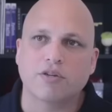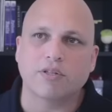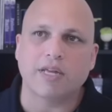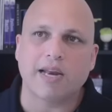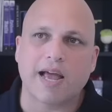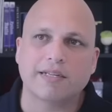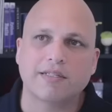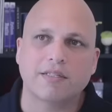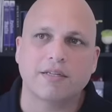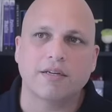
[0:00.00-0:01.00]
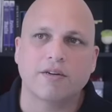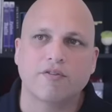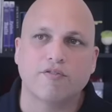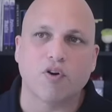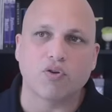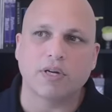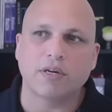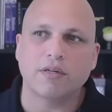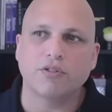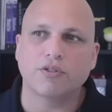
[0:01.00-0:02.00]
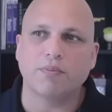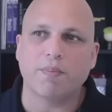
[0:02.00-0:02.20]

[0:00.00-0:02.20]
the next folder should be